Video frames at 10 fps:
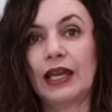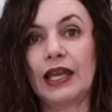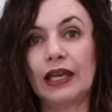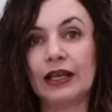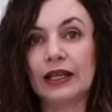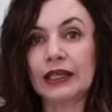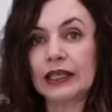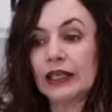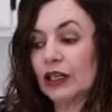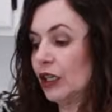in
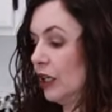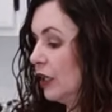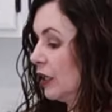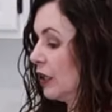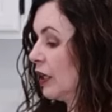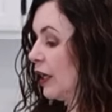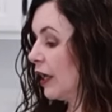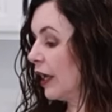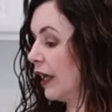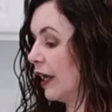here,
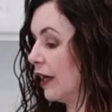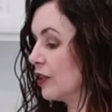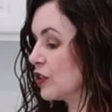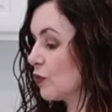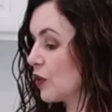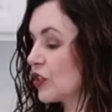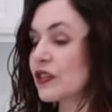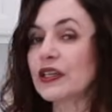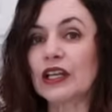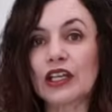and we're
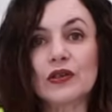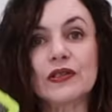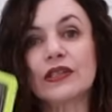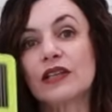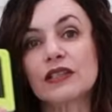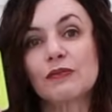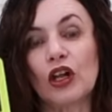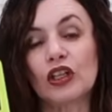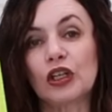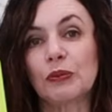just gonna use a
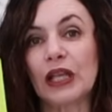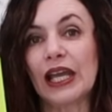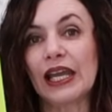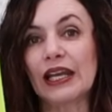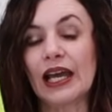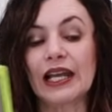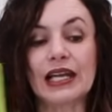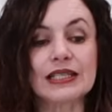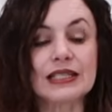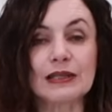smaller blade. And
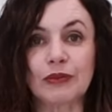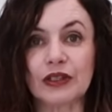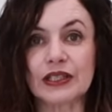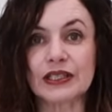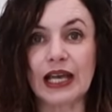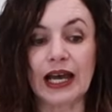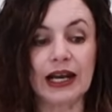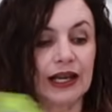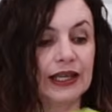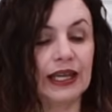as simple as that,
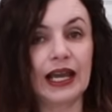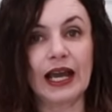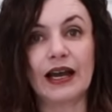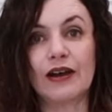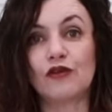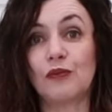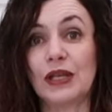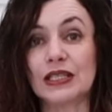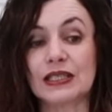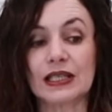I can have
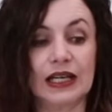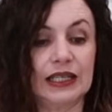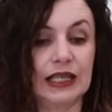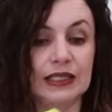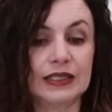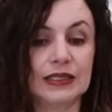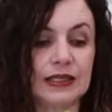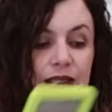minced onions.